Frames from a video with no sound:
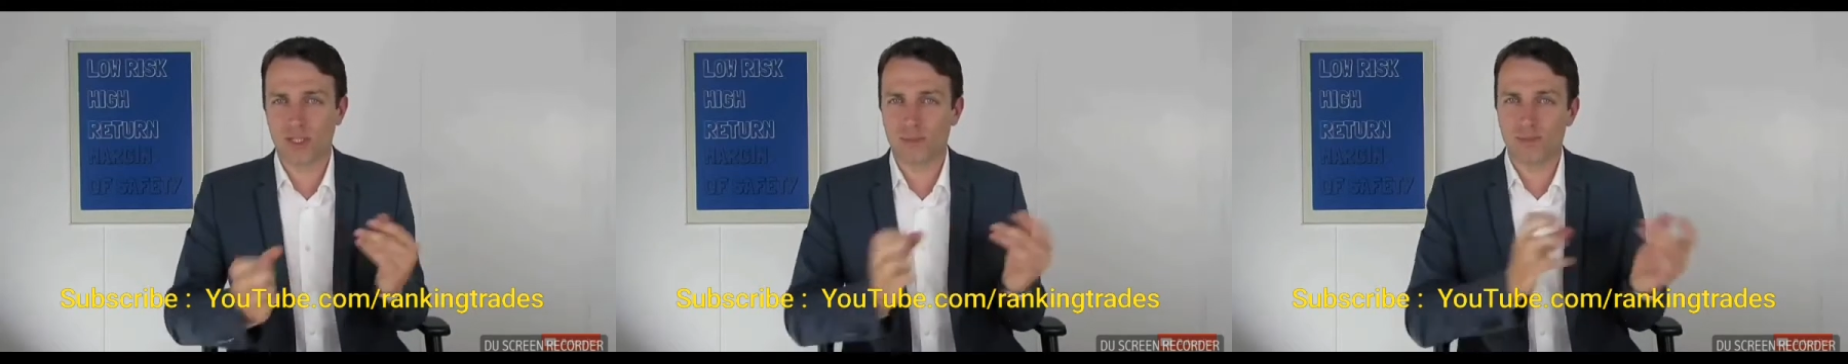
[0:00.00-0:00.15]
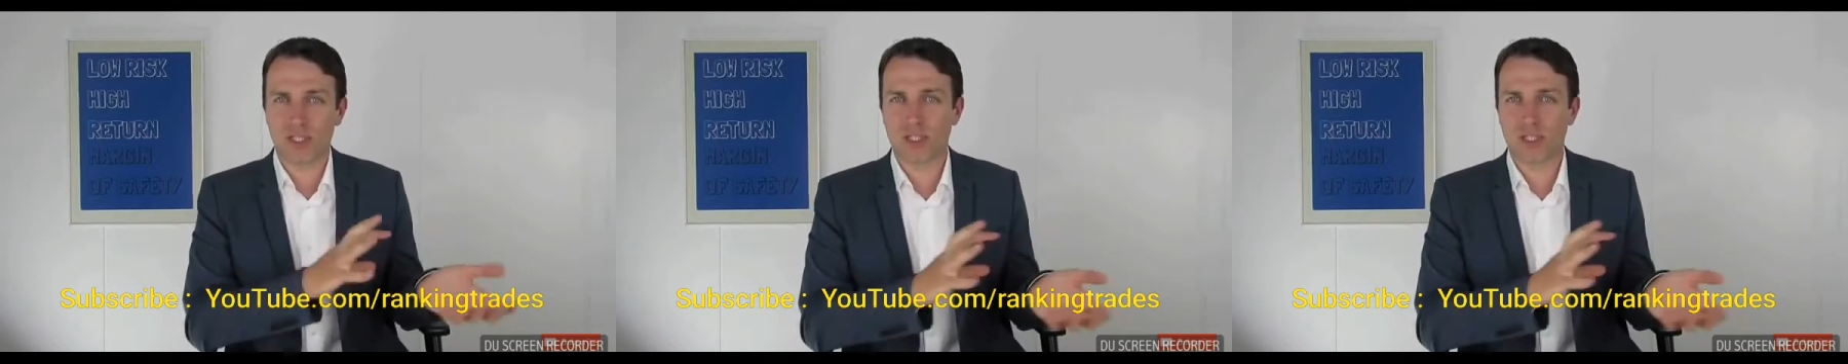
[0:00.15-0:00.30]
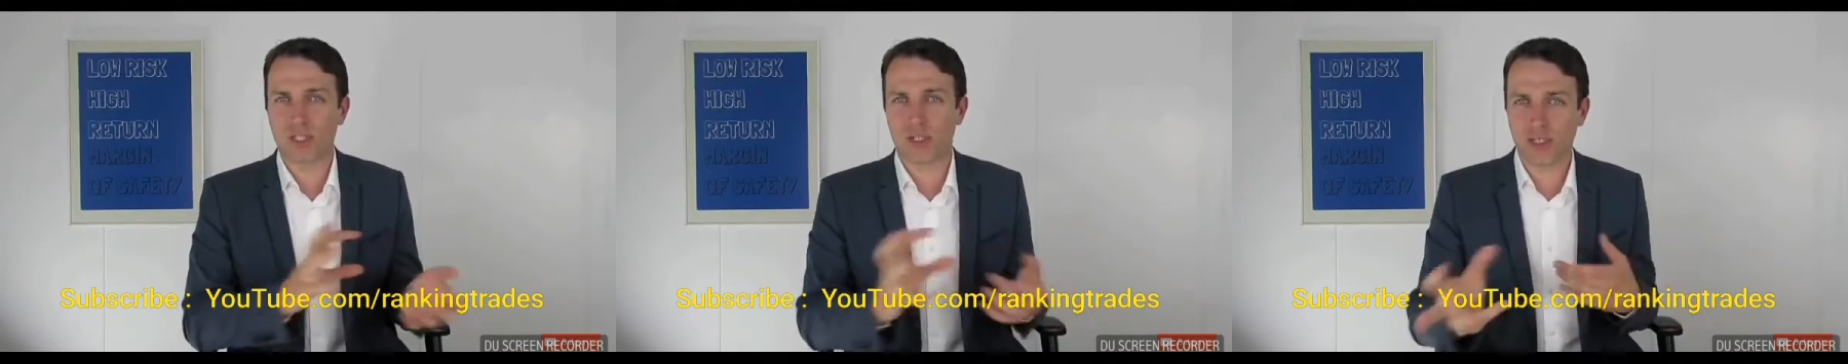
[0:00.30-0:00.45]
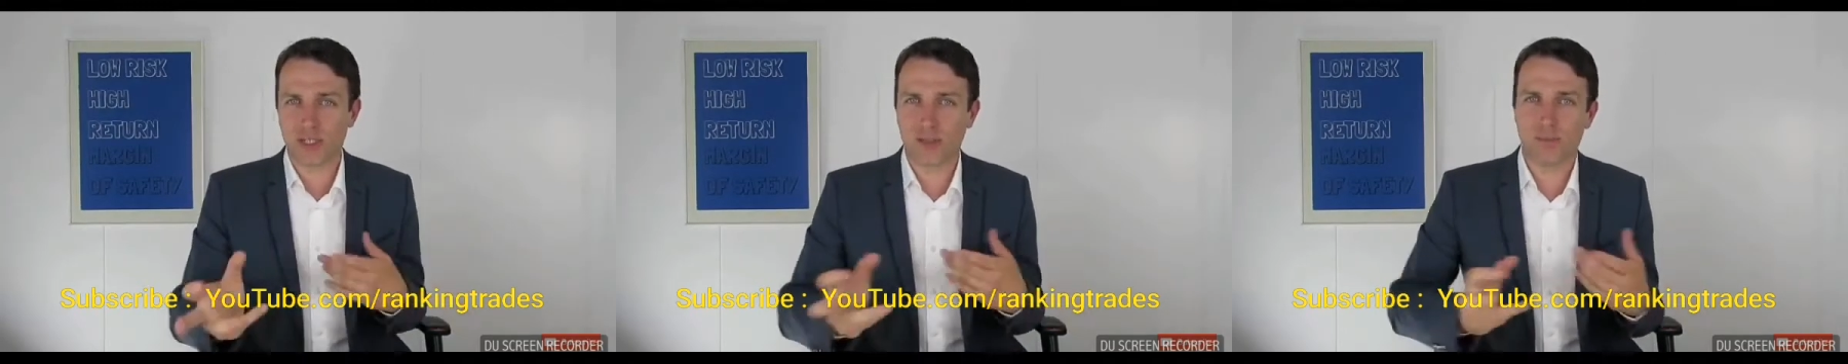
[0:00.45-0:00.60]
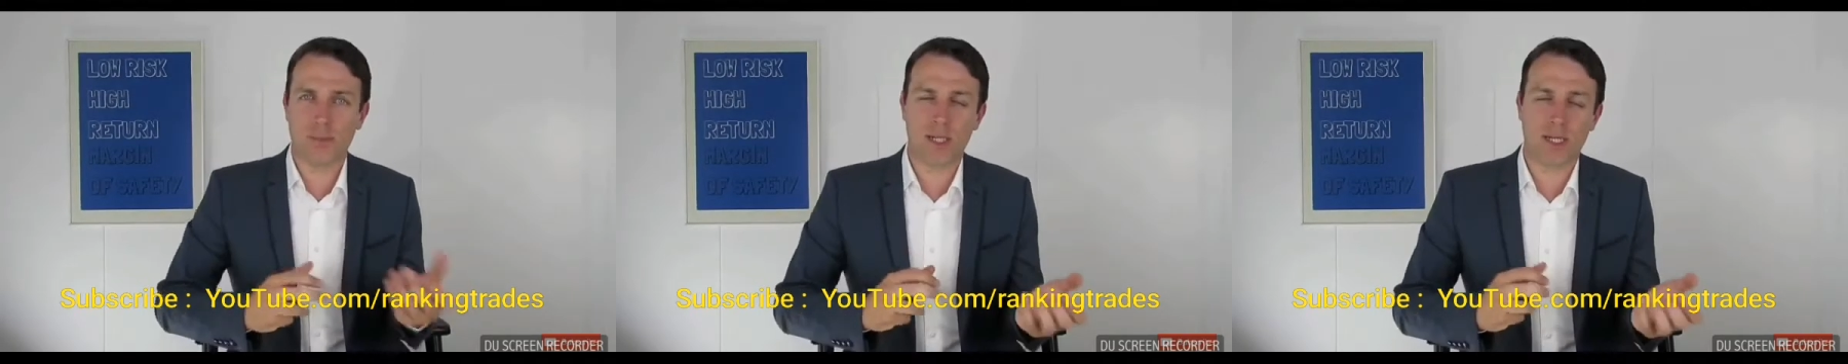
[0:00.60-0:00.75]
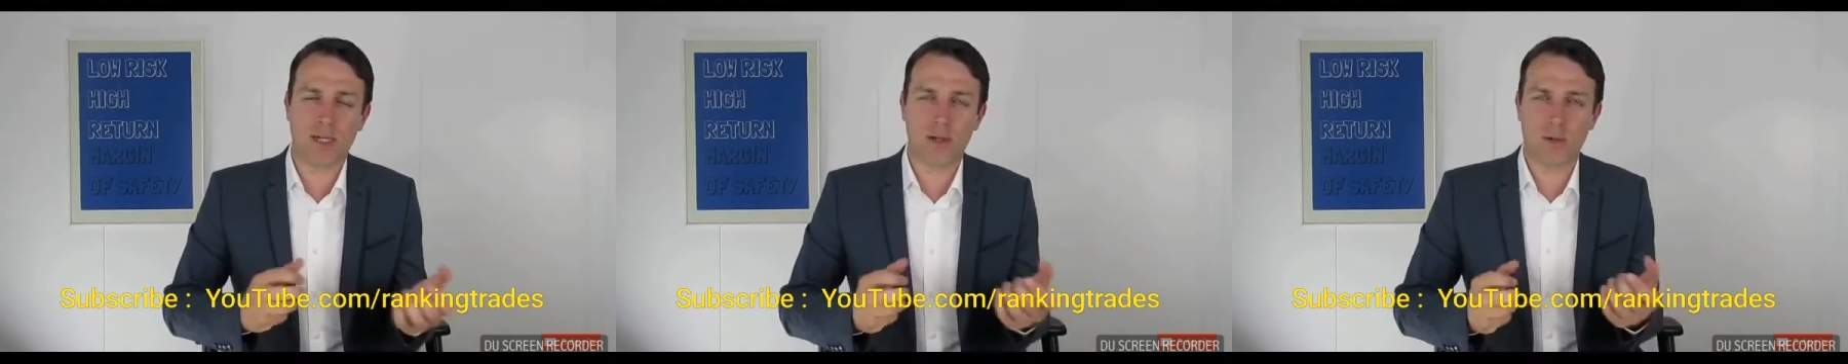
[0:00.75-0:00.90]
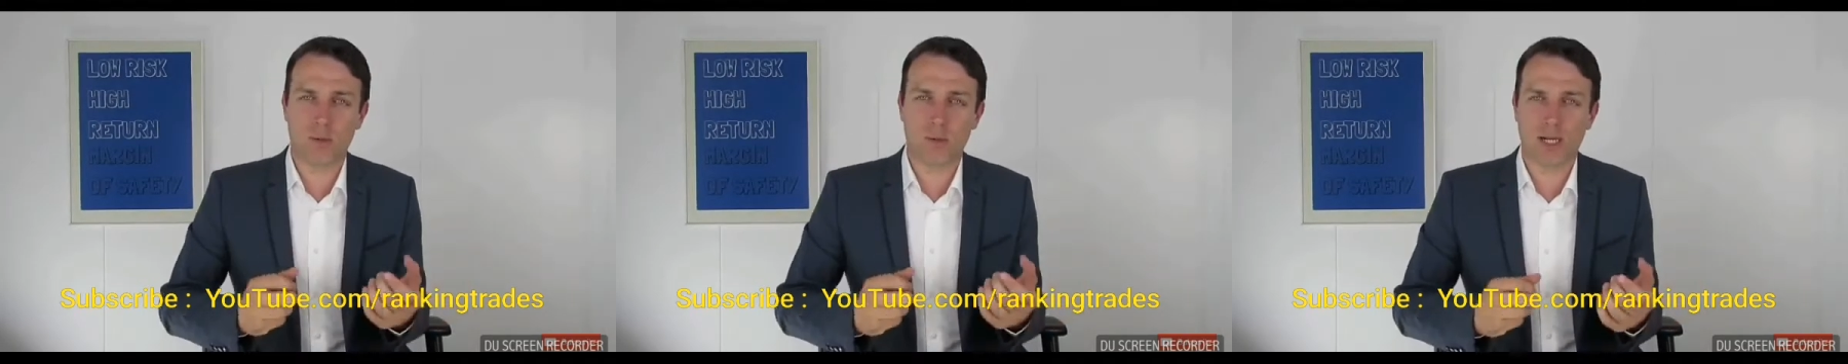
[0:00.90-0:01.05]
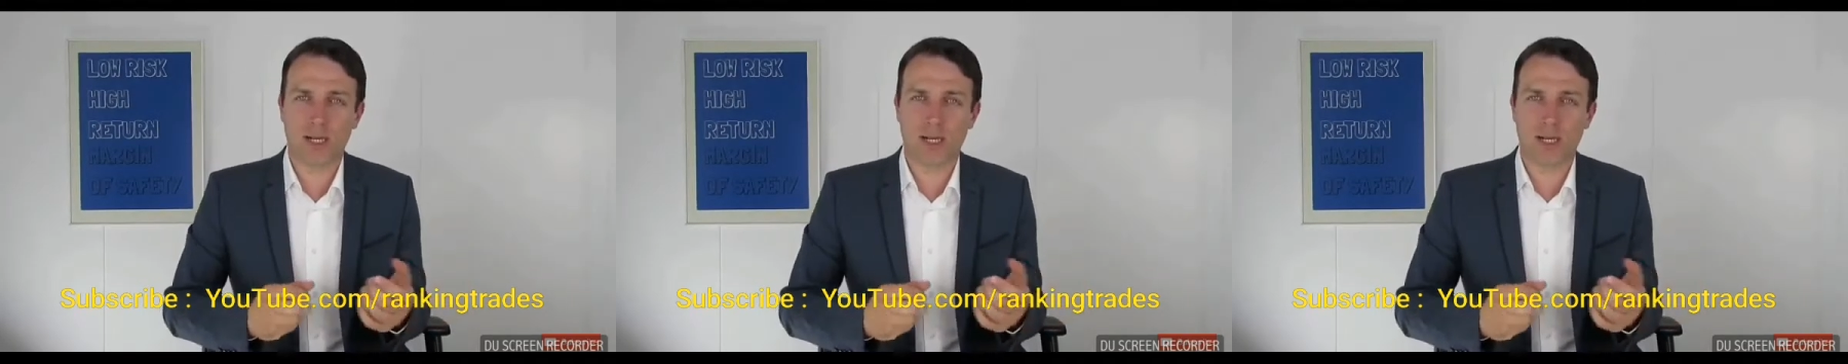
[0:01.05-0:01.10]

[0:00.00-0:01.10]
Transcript: especially the bigger